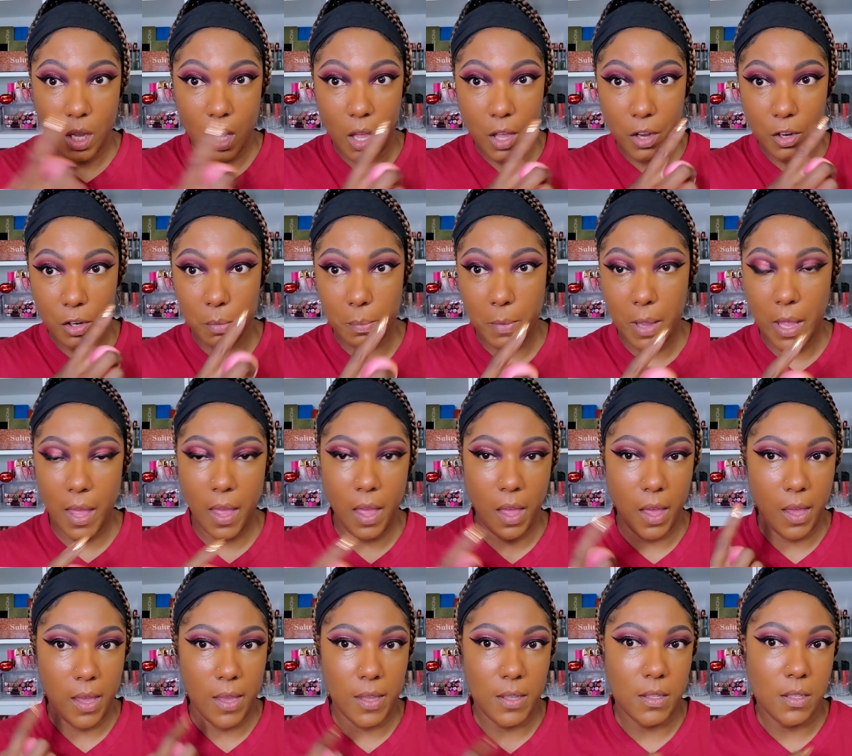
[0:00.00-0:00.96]
under my
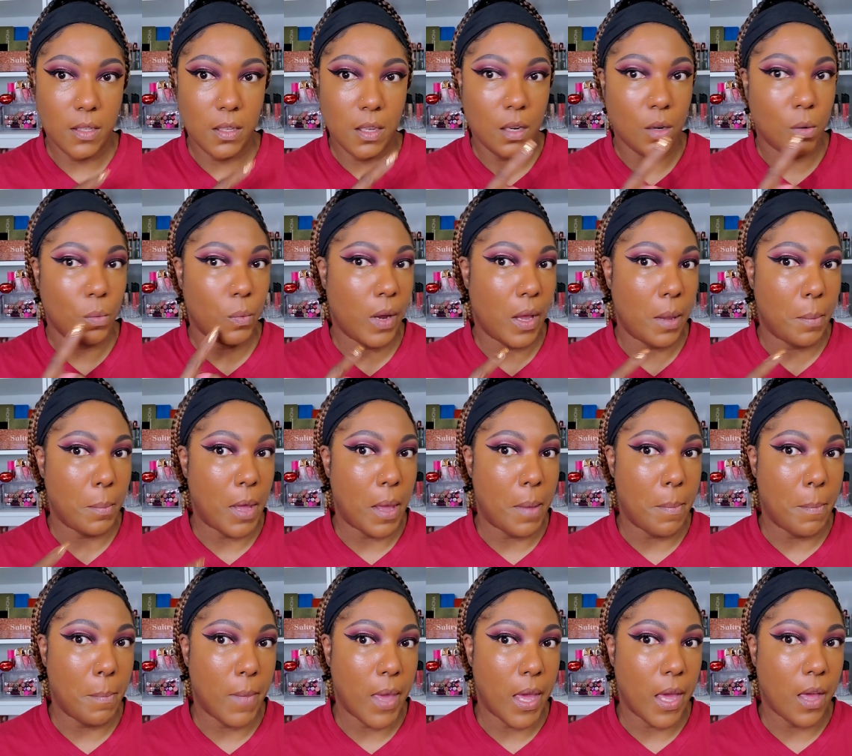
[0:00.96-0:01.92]
eyes and around my
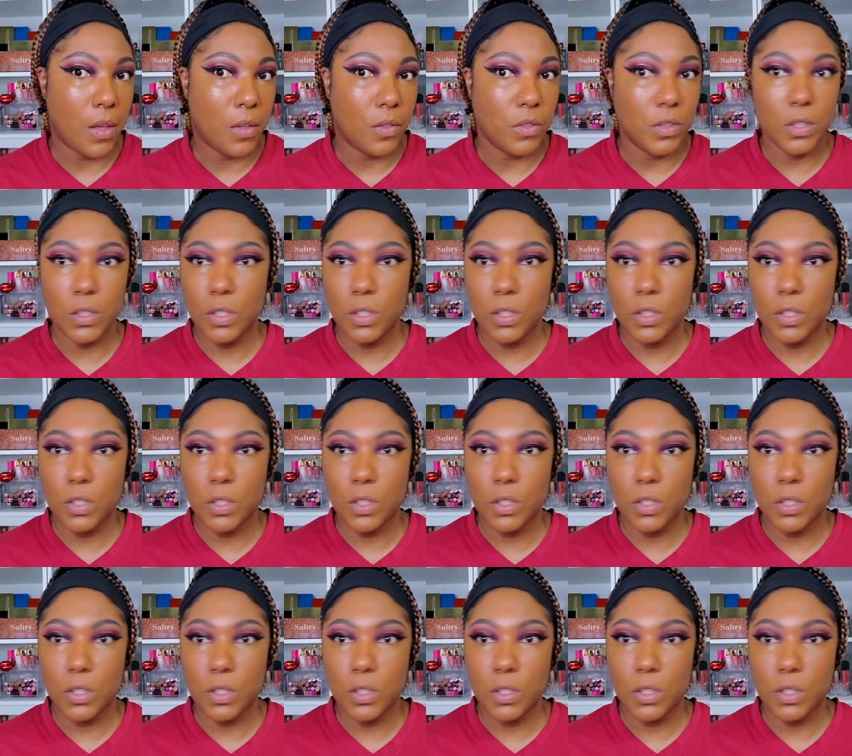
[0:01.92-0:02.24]
mouth.